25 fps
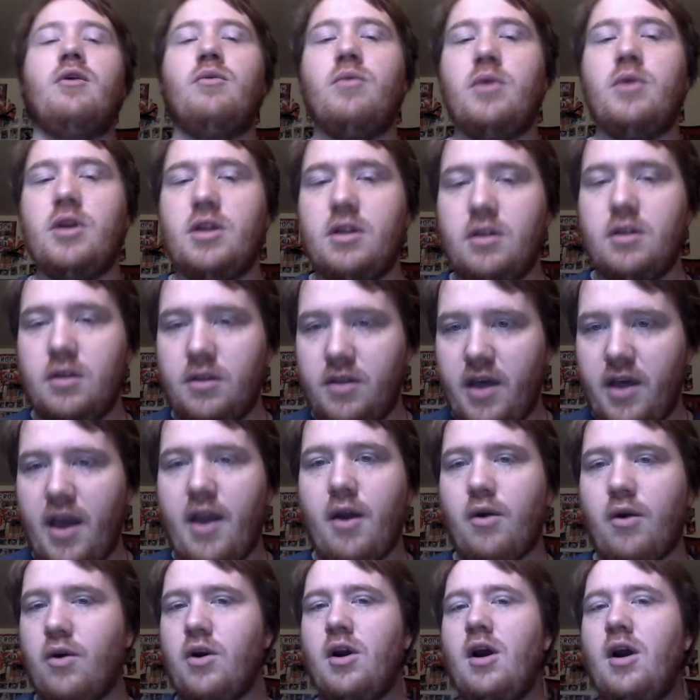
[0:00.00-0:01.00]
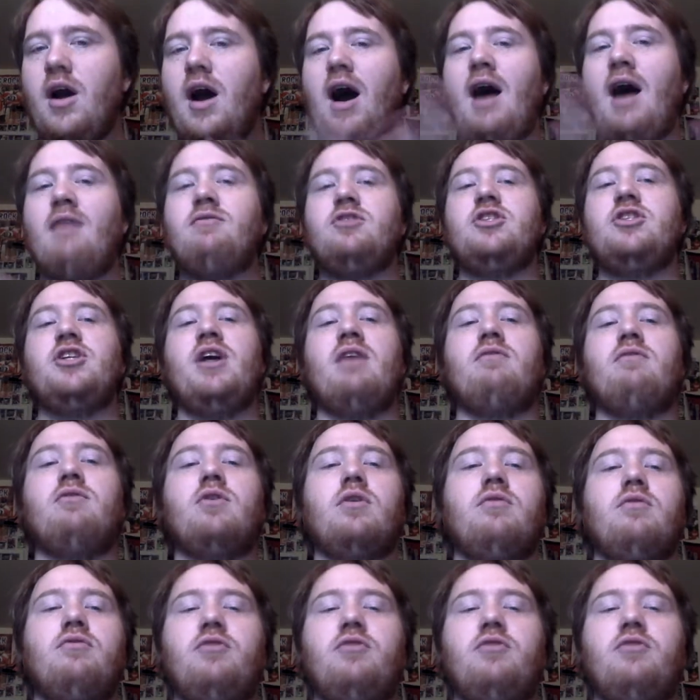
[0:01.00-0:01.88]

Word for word: When they are obviously having a